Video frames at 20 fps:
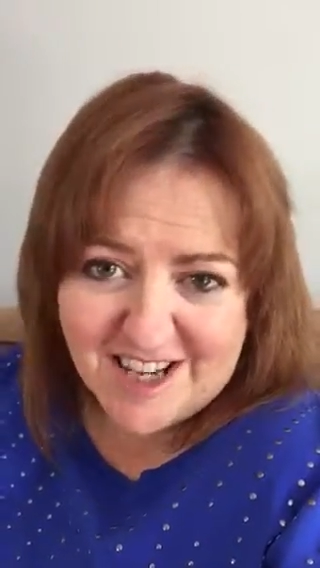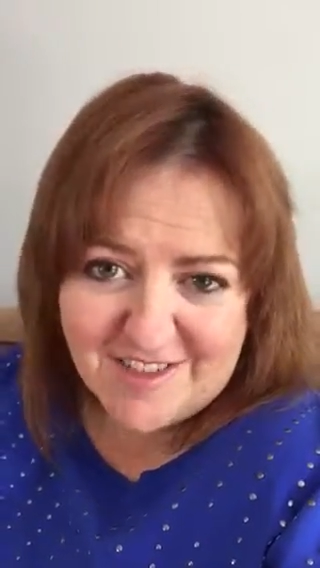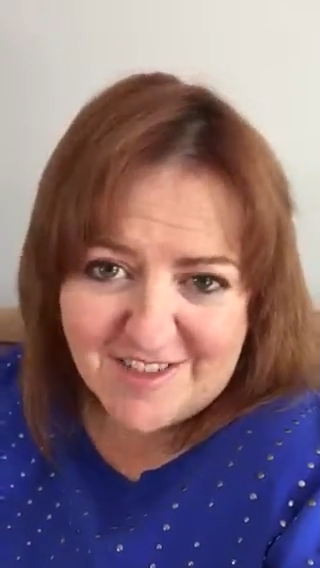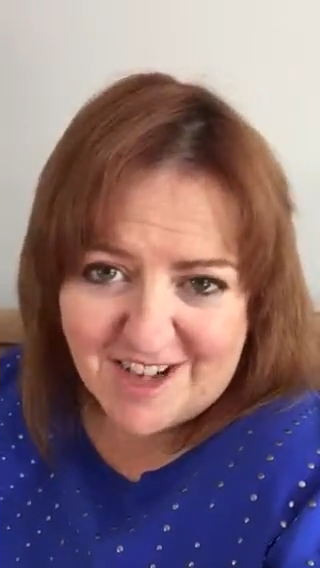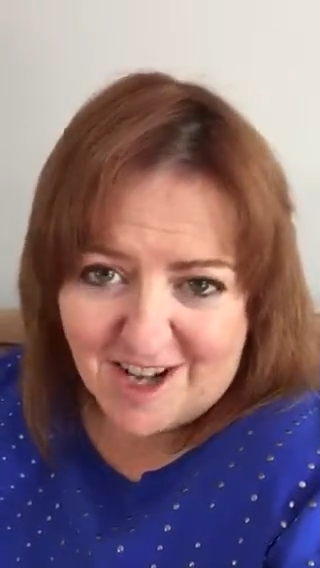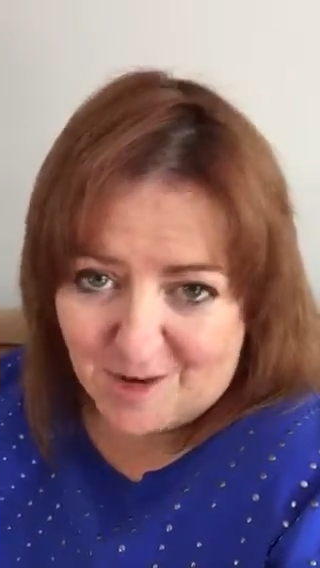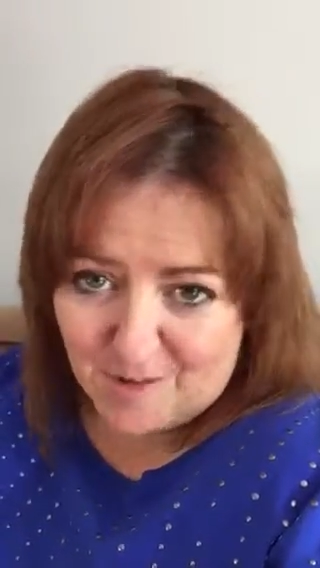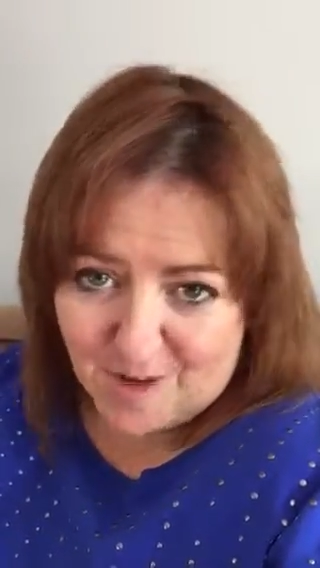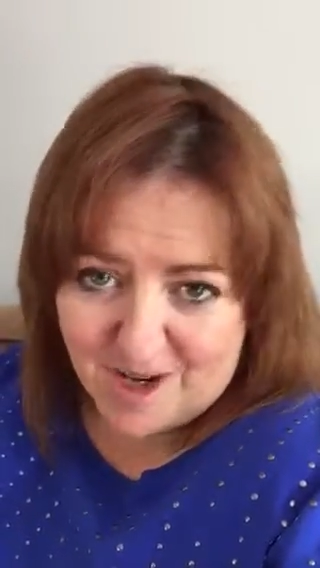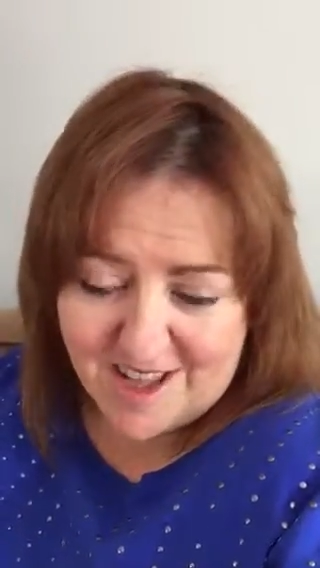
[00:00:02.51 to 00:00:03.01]
I've
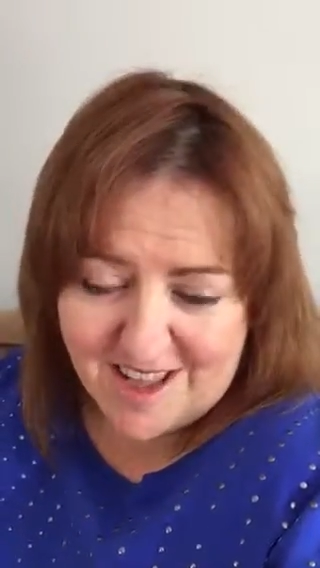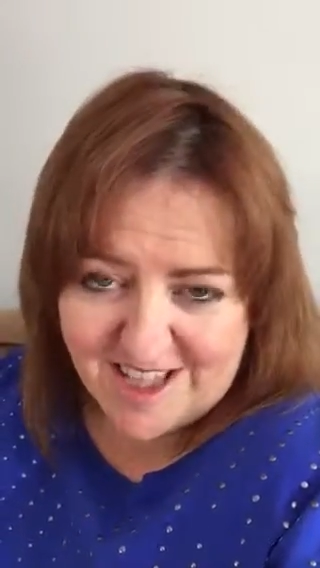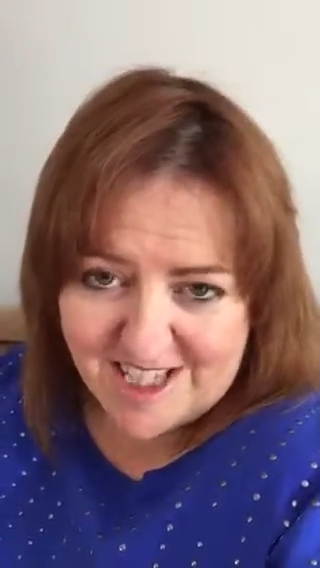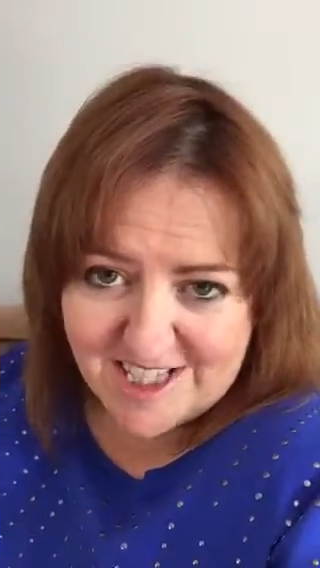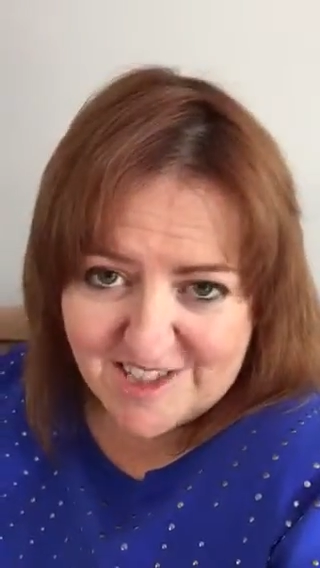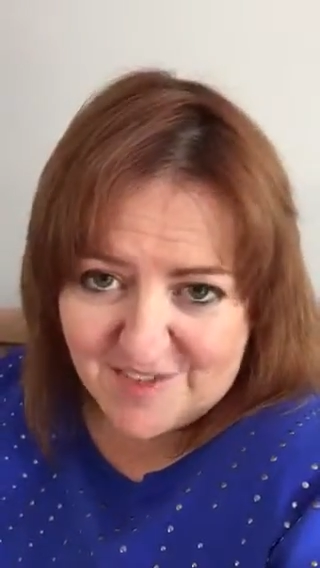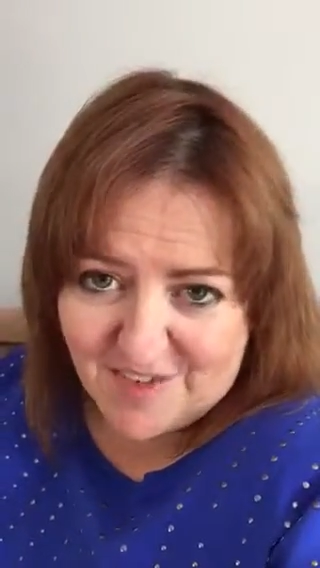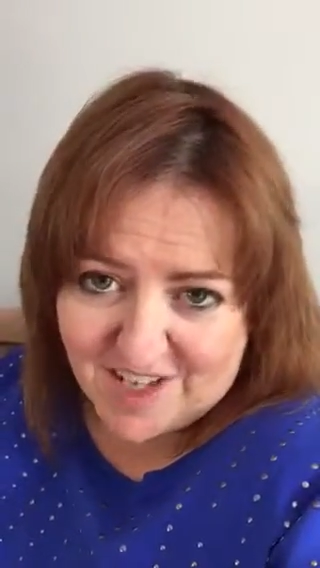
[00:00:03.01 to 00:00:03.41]
done one of these